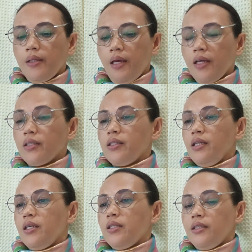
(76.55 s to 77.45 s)
Next
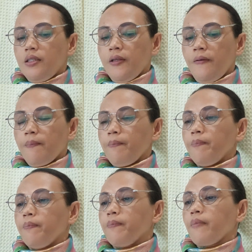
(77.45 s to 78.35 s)
is
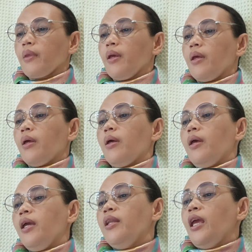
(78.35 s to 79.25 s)

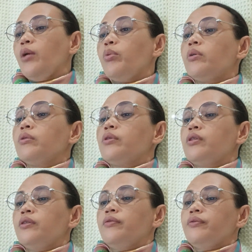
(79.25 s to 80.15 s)

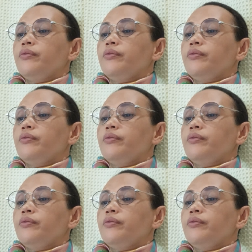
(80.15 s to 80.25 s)
enables the